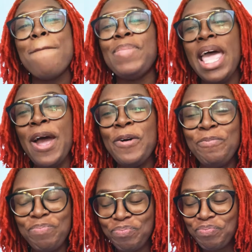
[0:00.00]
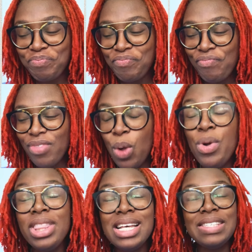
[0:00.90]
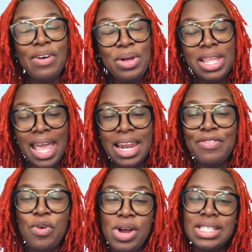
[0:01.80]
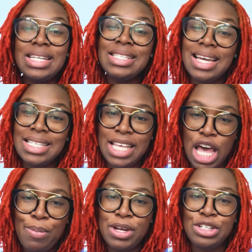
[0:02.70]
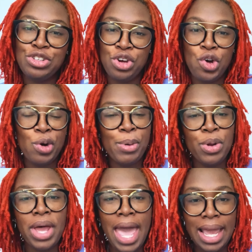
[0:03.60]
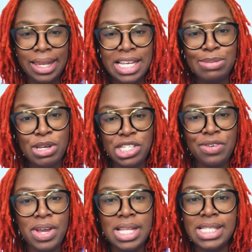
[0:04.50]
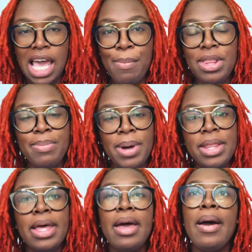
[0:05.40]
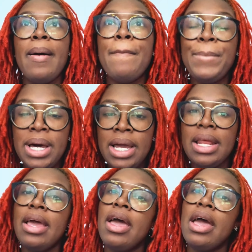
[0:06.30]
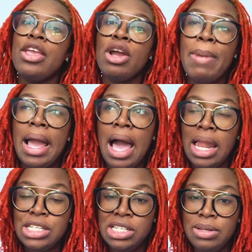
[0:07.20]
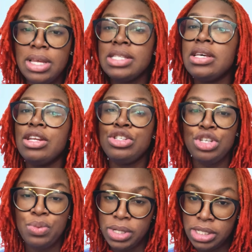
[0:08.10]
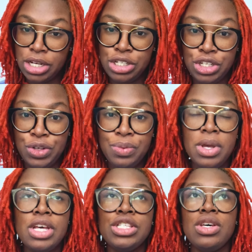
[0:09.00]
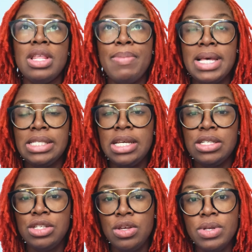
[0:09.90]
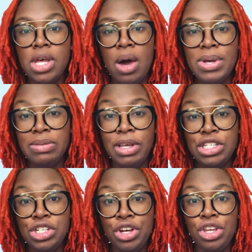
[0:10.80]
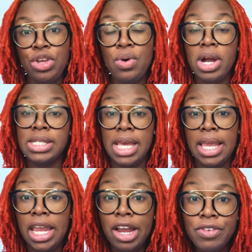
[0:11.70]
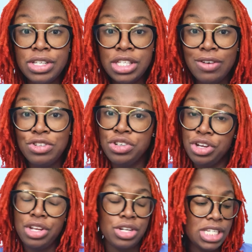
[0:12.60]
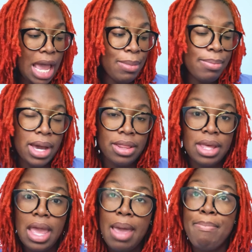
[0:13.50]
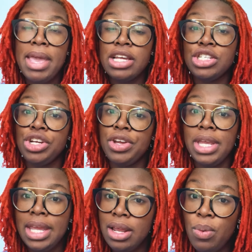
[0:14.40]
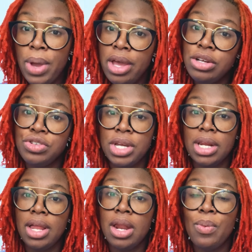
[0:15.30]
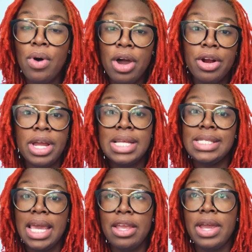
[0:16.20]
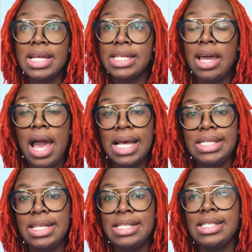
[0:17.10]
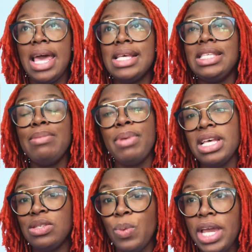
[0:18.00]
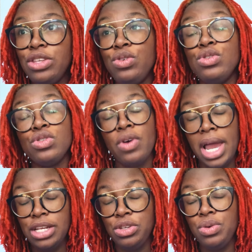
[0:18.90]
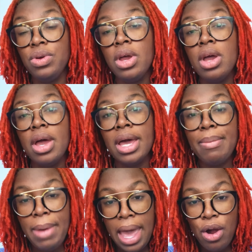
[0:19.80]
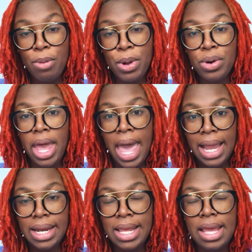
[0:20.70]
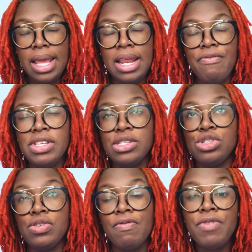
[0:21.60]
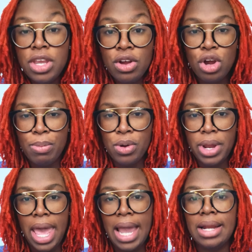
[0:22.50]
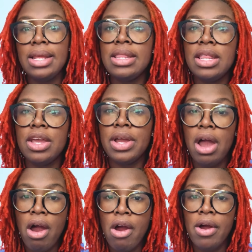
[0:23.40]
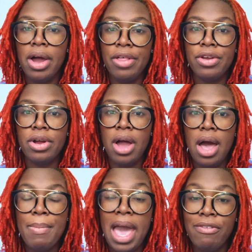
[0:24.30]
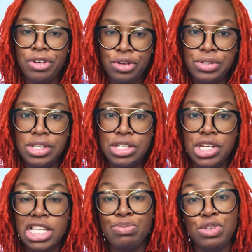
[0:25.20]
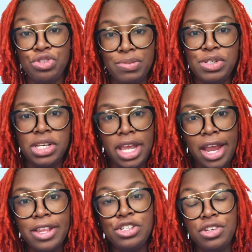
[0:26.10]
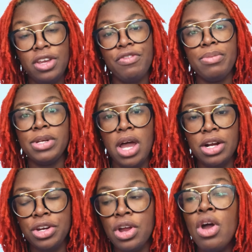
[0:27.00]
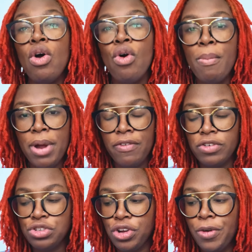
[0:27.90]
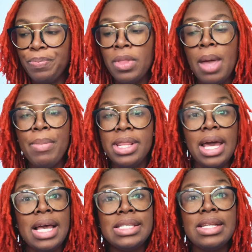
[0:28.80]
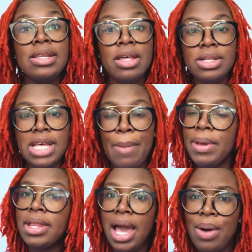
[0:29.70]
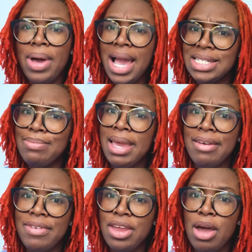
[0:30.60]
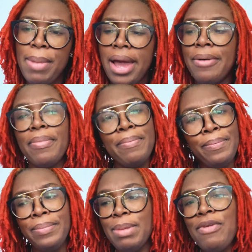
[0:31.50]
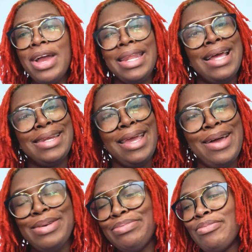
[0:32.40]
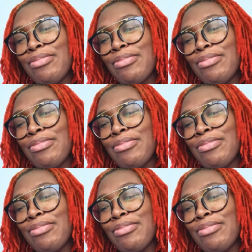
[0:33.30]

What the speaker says: Now, with exfoliating, of course, it does help control hormonal acne, especially around the time of the month. But your biology is going to do what it's going to do. So the best thing to do is always make sure you are taking care of yourself during your time of the month, making sure you're eating well, drinking a lot of water, and taking your antioxidants. That is the best way to try to combat hormonal acne. And if it's severe hormonal acne, then there are other avenues such as prescription care that you can get from your doctor or birth control. But that is another topic that I will actually make a video about. Let me write that down.